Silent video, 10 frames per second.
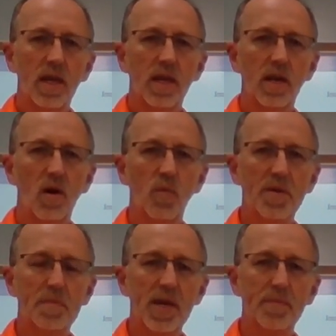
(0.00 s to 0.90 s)
You know, we
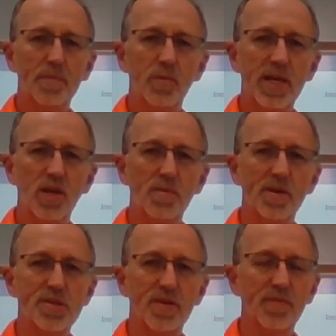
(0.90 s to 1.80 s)

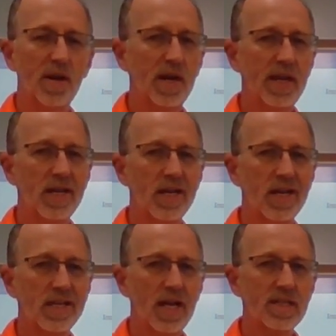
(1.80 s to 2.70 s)
humans are very
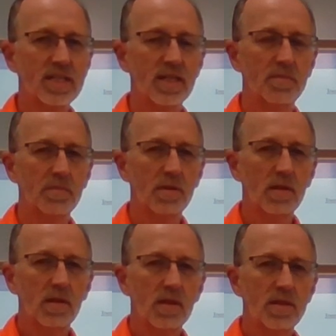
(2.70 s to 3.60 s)
accustomed
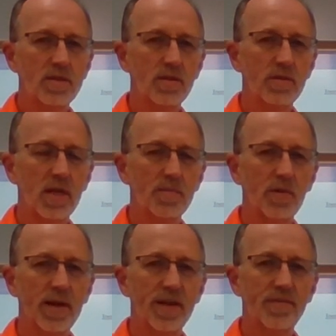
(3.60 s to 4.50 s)
to
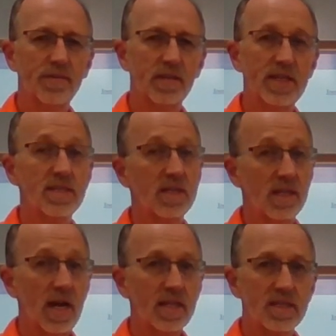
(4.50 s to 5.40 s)
numbering, at least in the
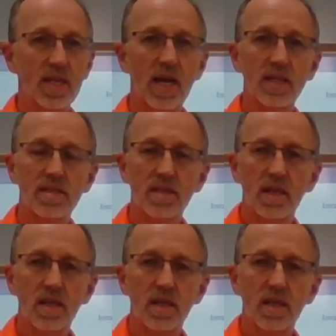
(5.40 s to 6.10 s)
United States,